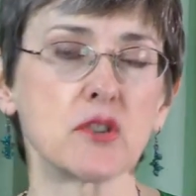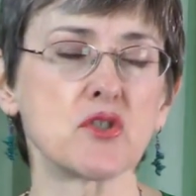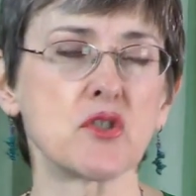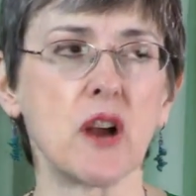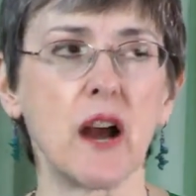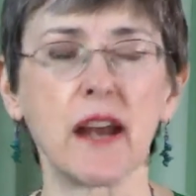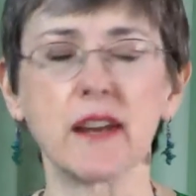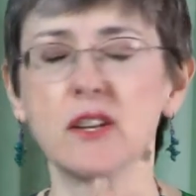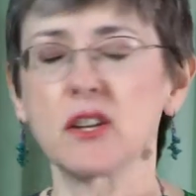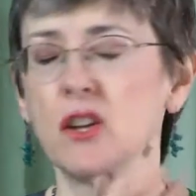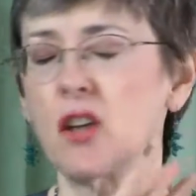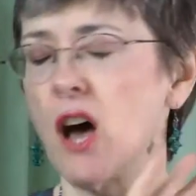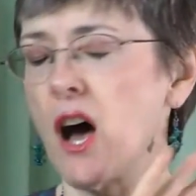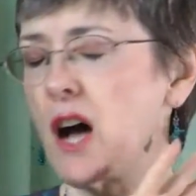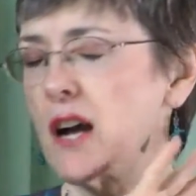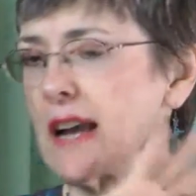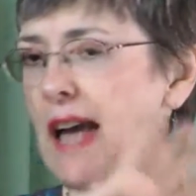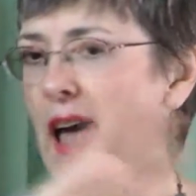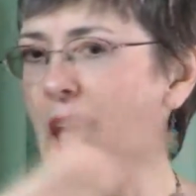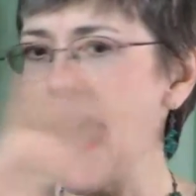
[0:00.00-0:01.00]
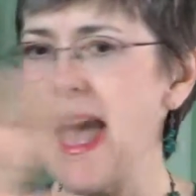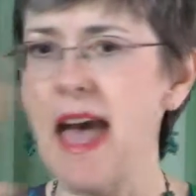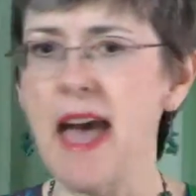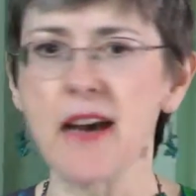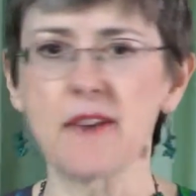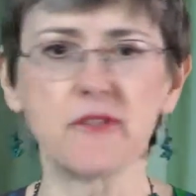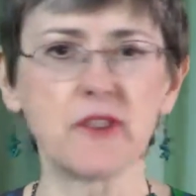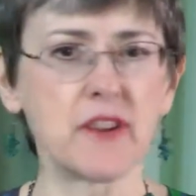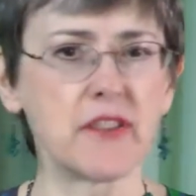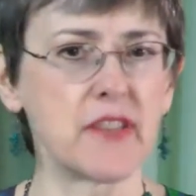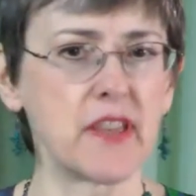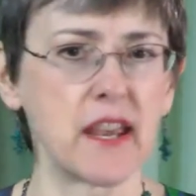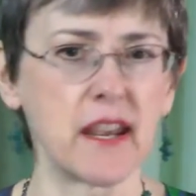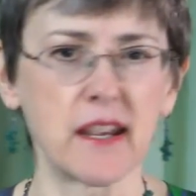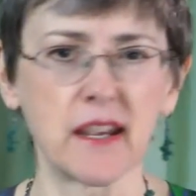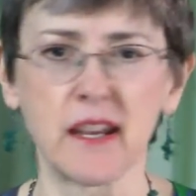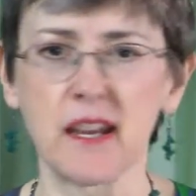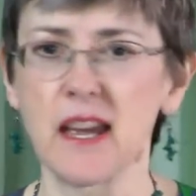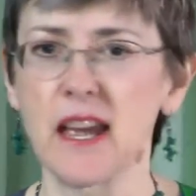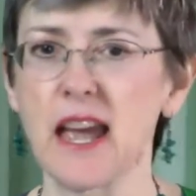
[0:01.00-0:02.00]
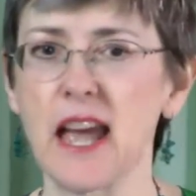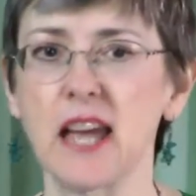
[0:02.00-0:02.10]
trying to log everything,